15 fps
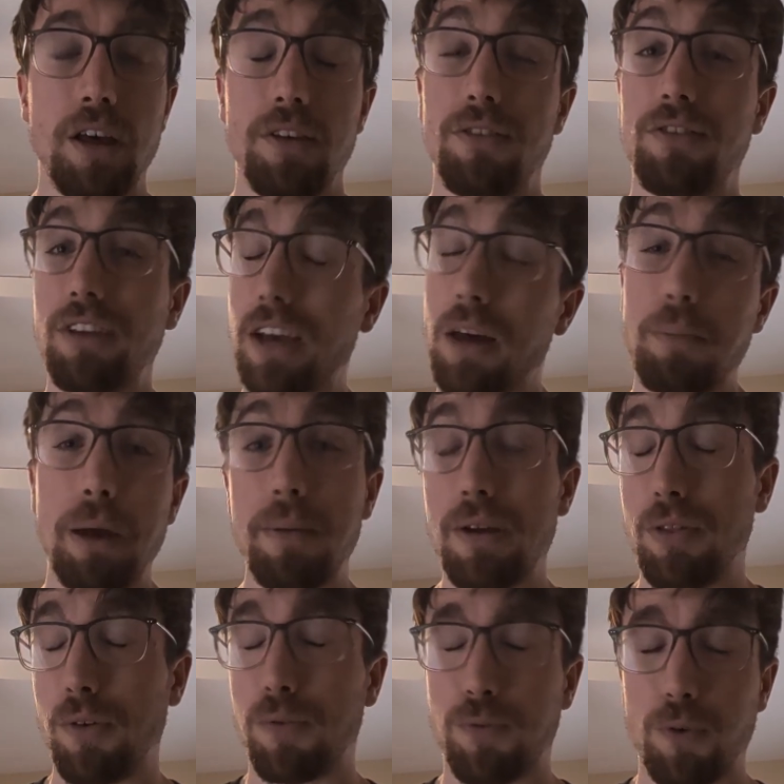stick it maybe
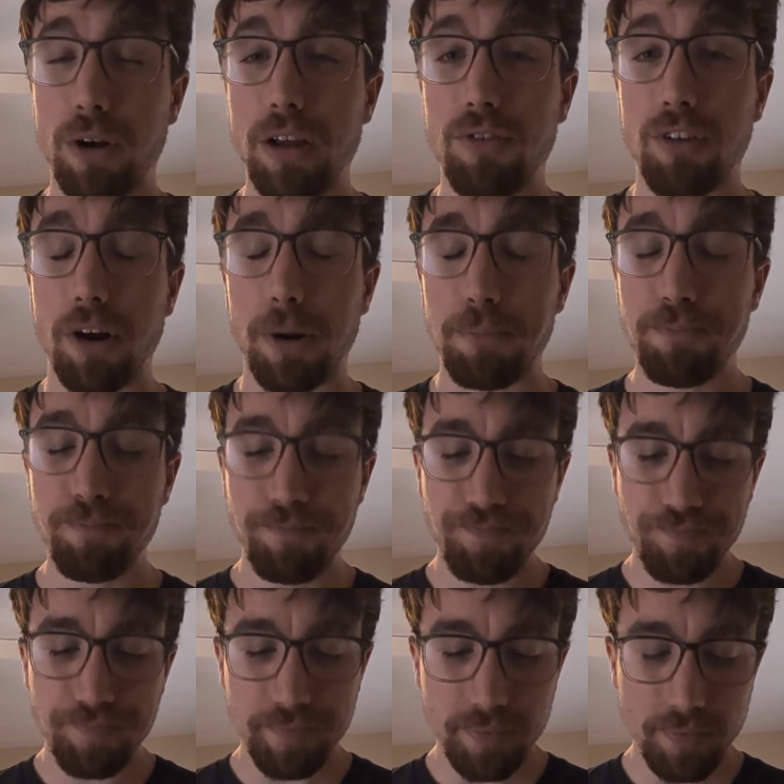in the freezer,
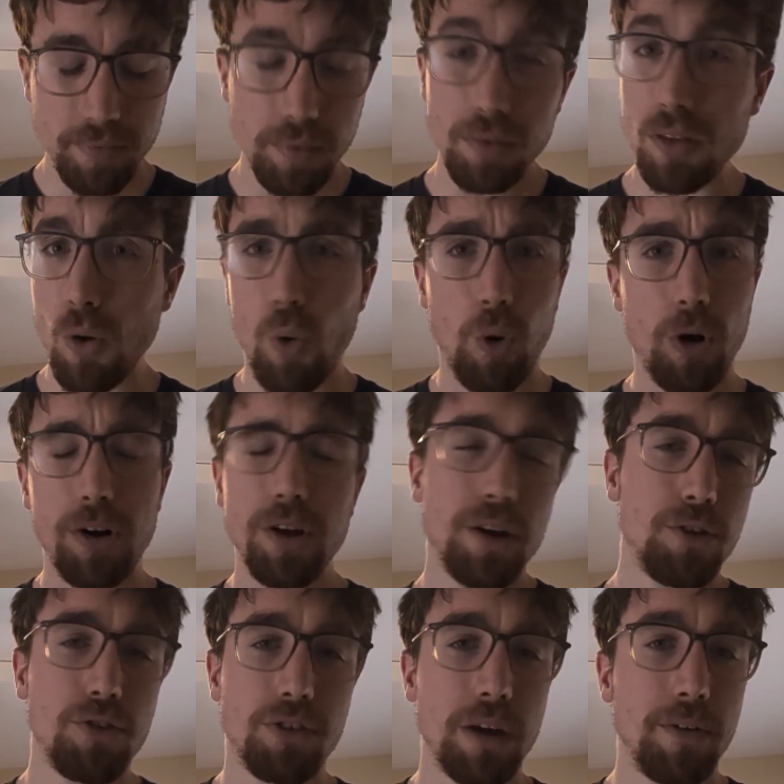or you
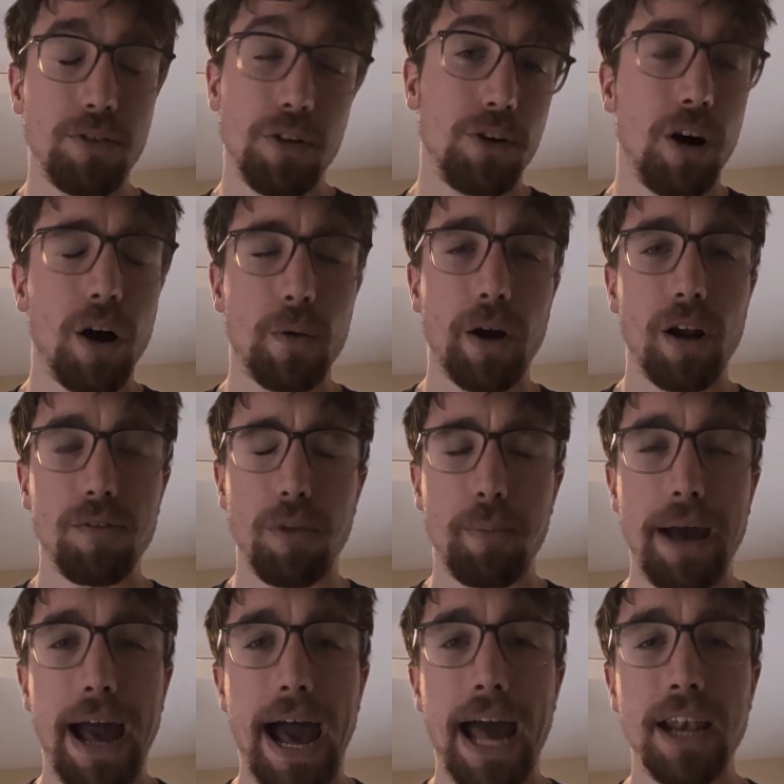can just give it to the dog right off the
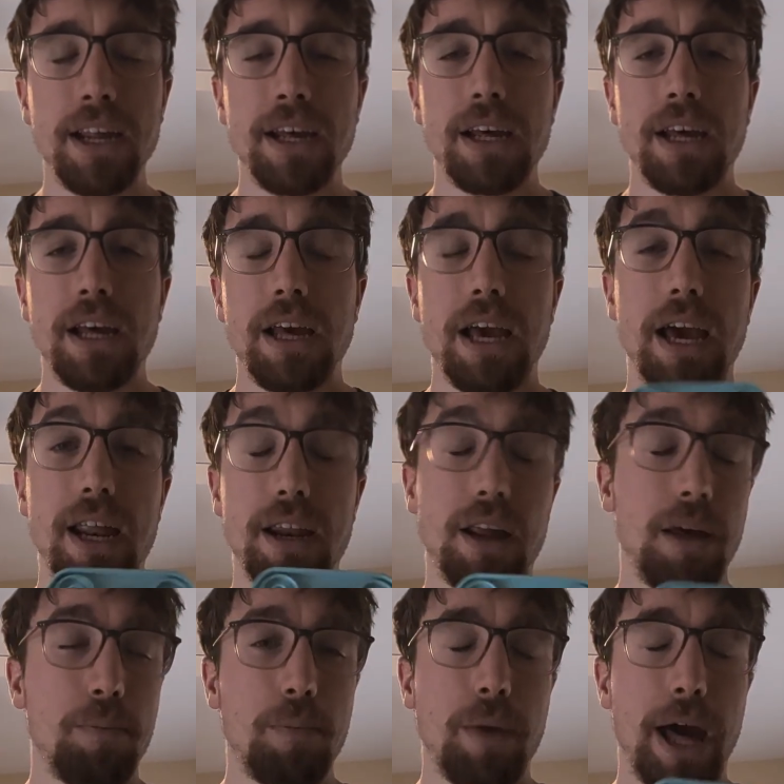bat. And
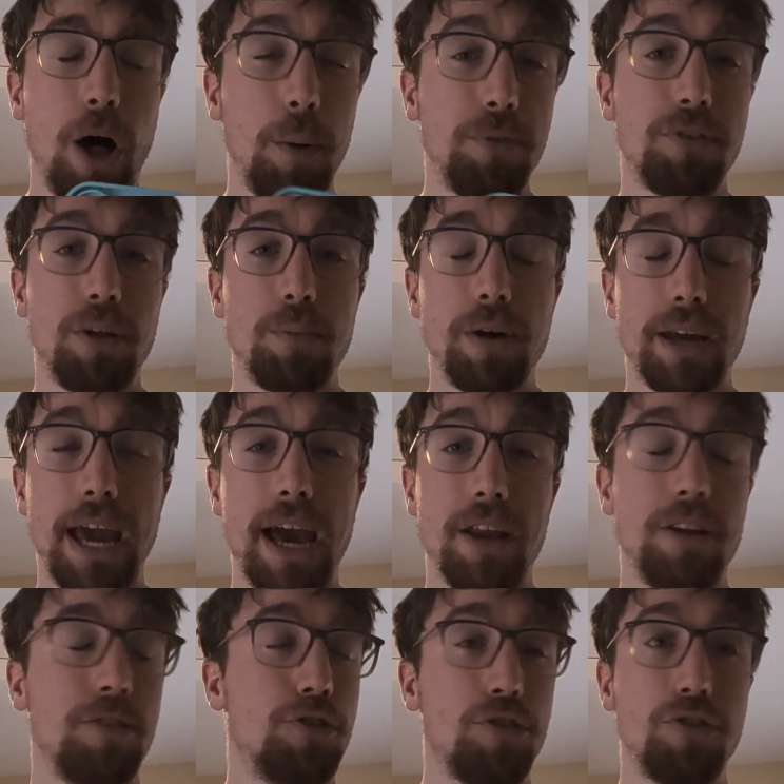it helps them,
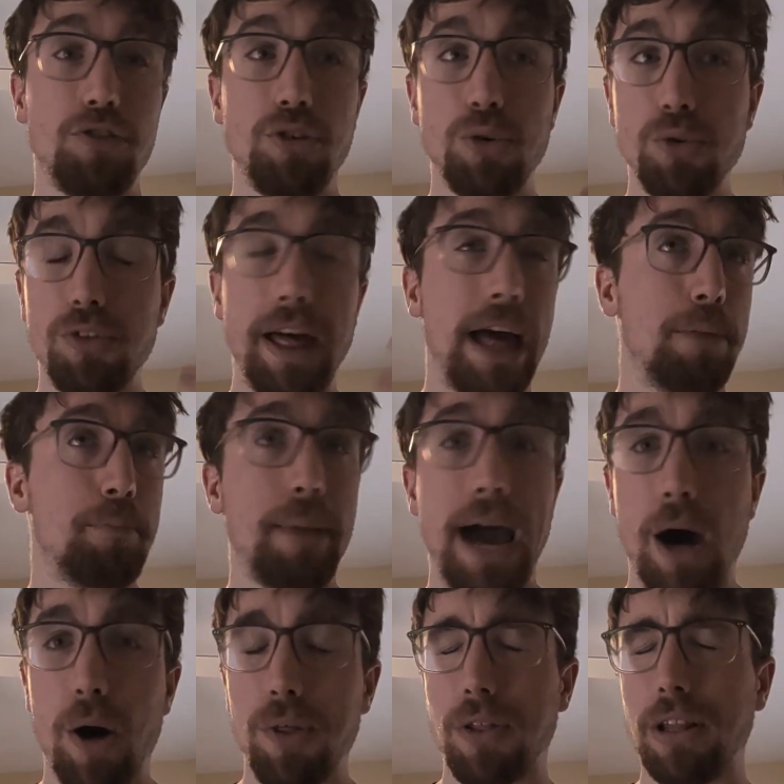again, just use that
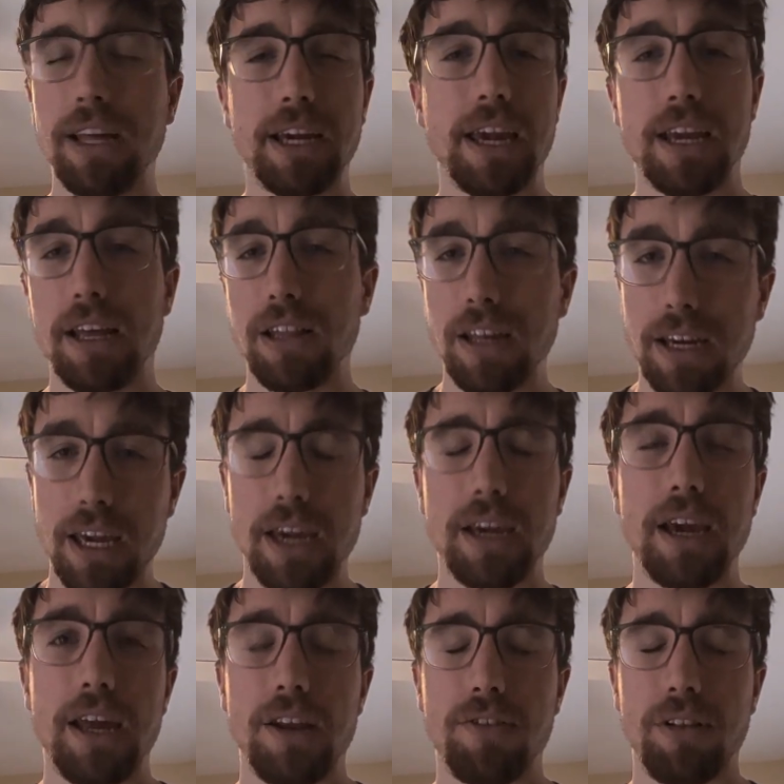mouth, licking,
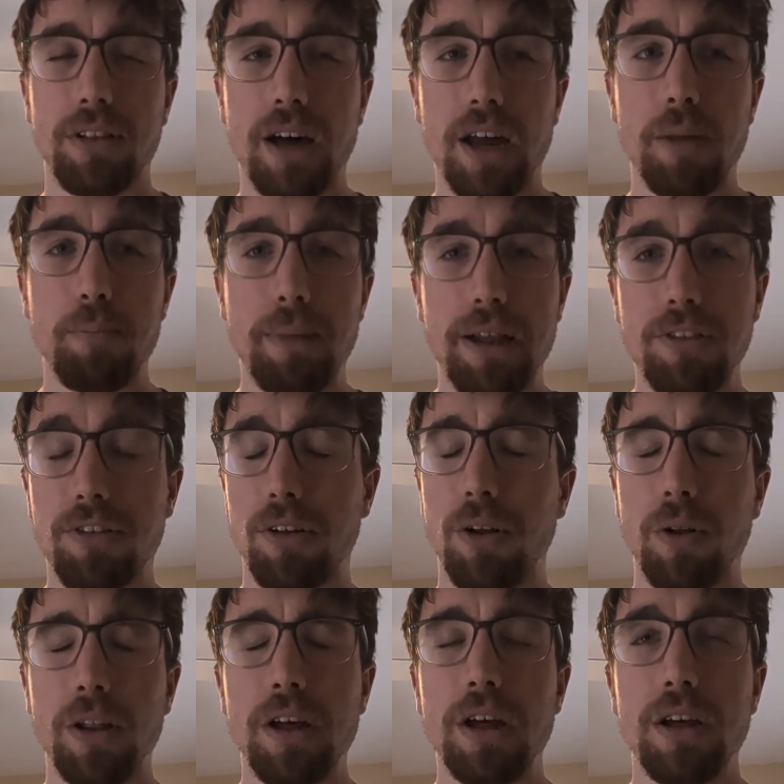and it's a lot of
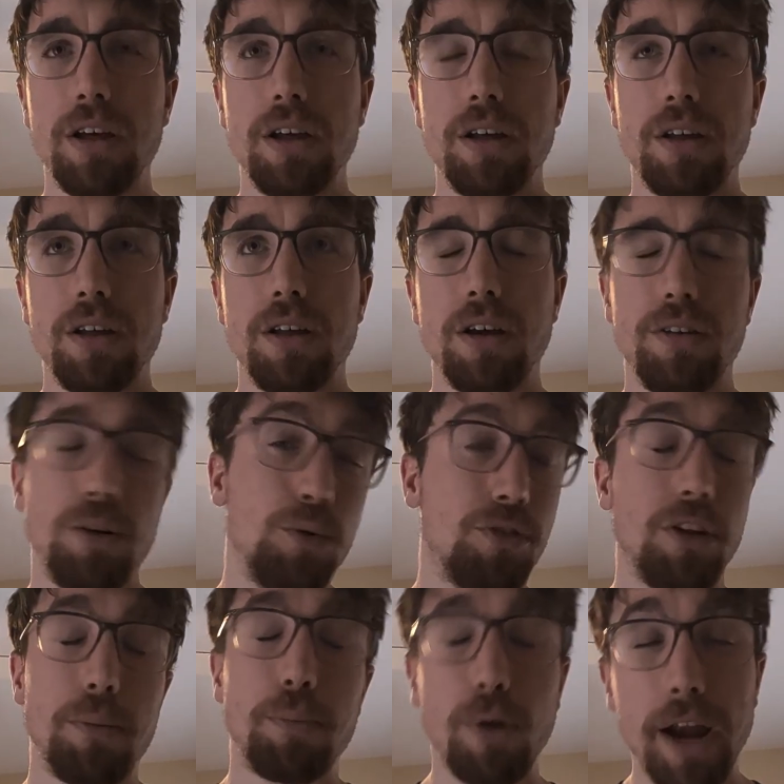mental use
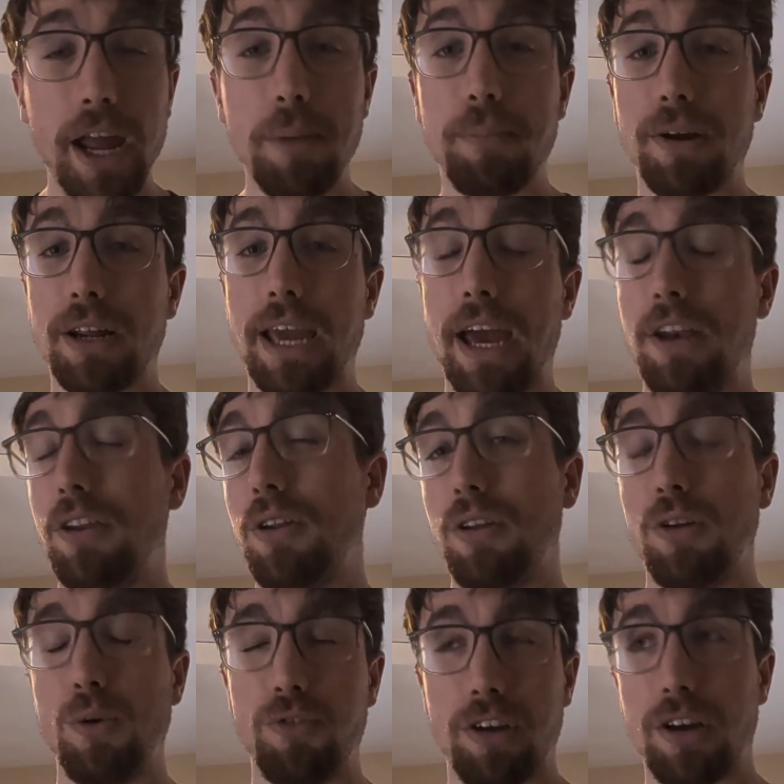of their brain, but again,
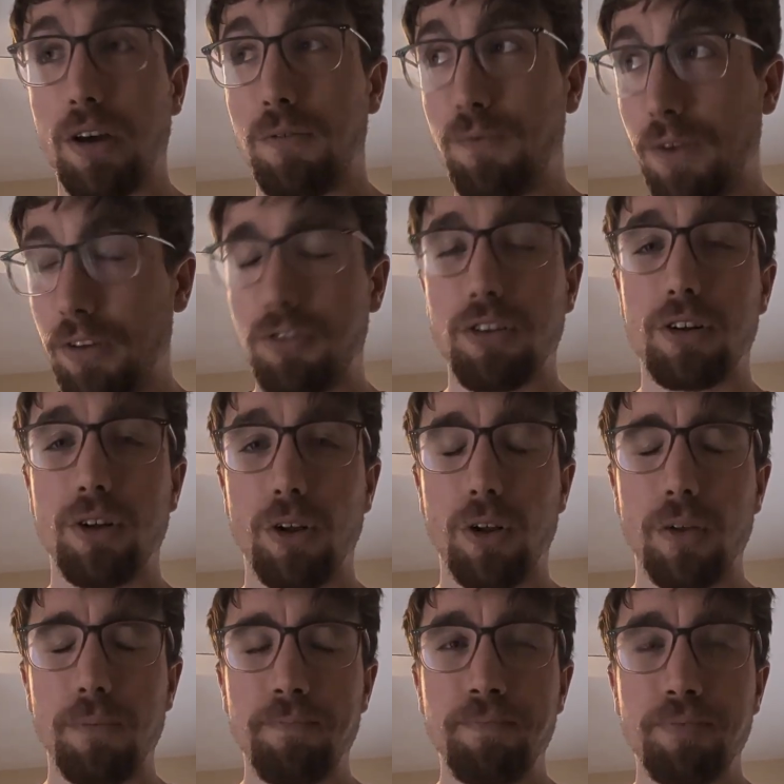using a
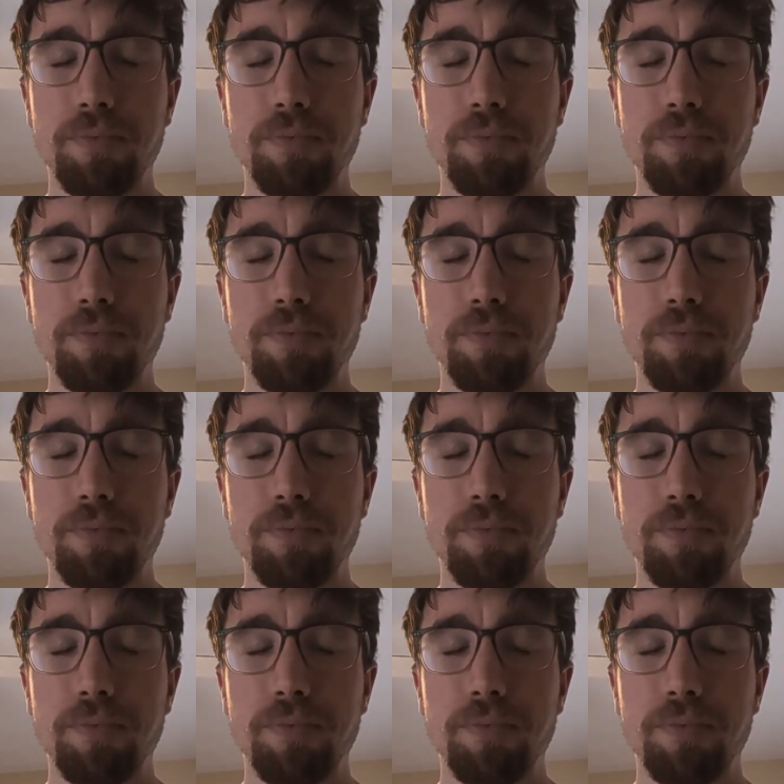physical